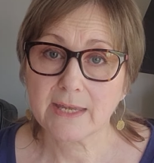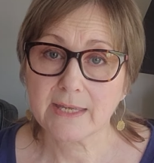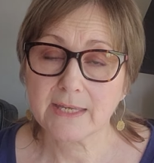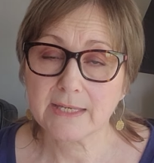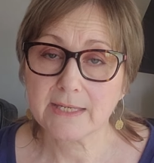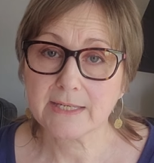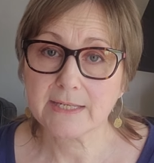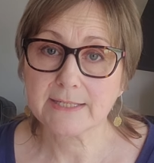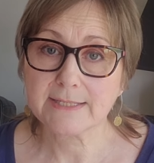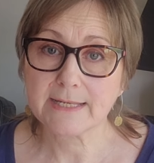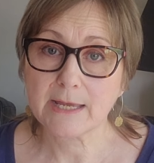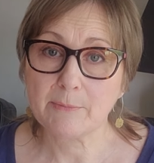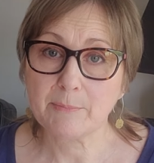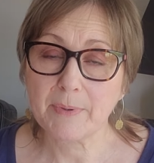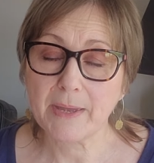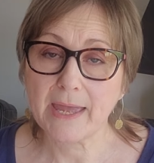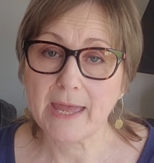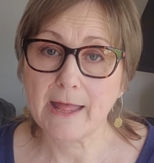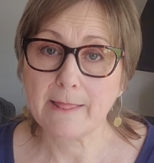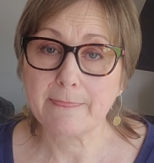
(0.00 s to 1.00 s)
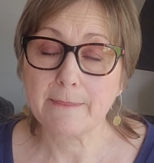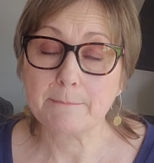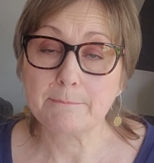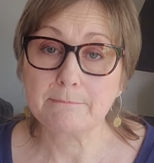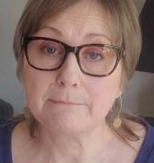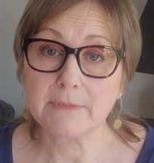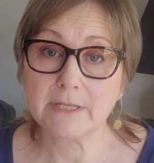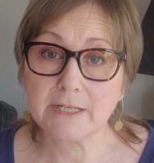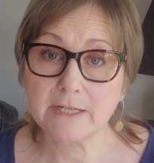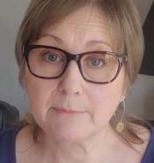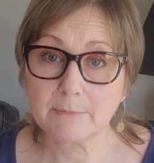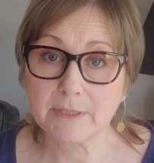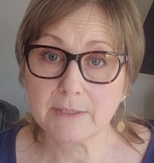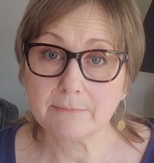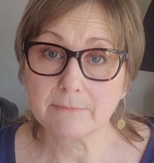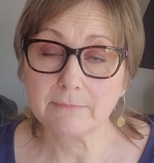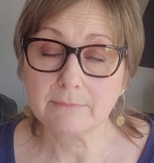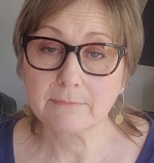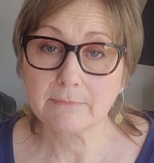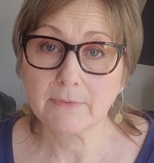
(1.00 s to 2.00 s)
is about the
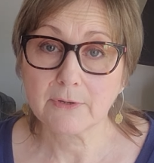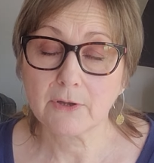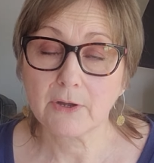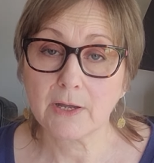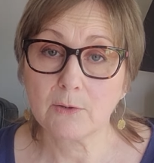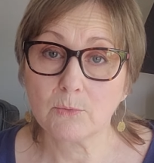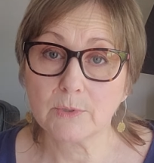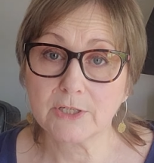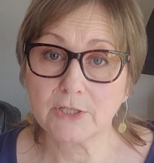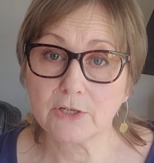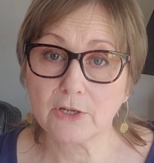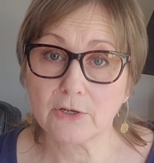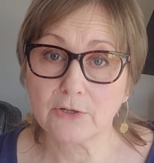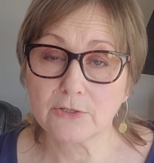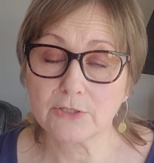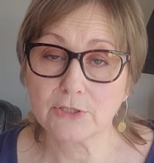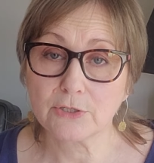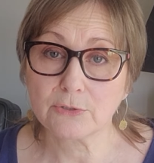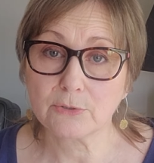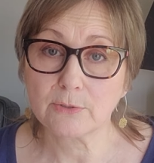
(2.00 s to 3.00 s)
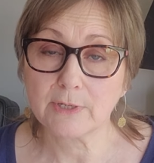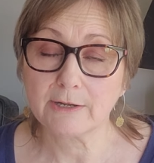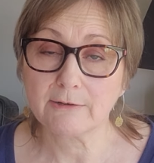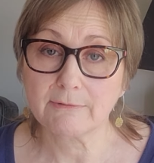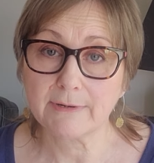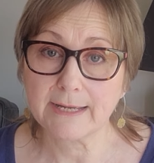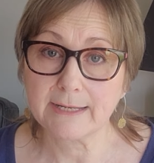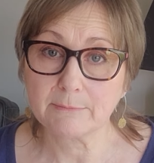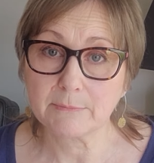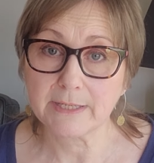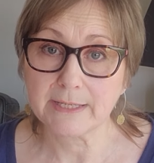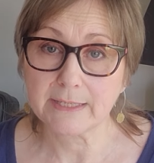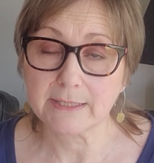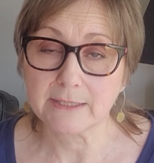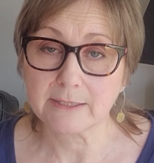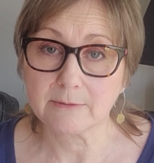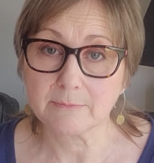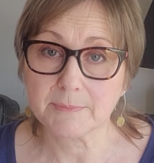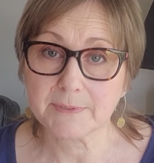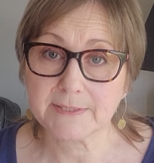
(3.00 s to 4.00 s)
minimum I would go to around my
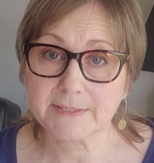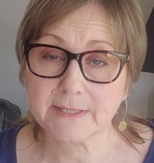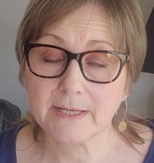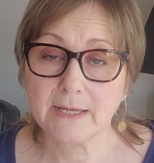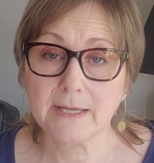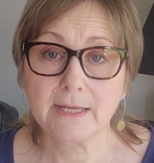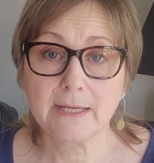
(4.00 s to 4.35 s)
hips.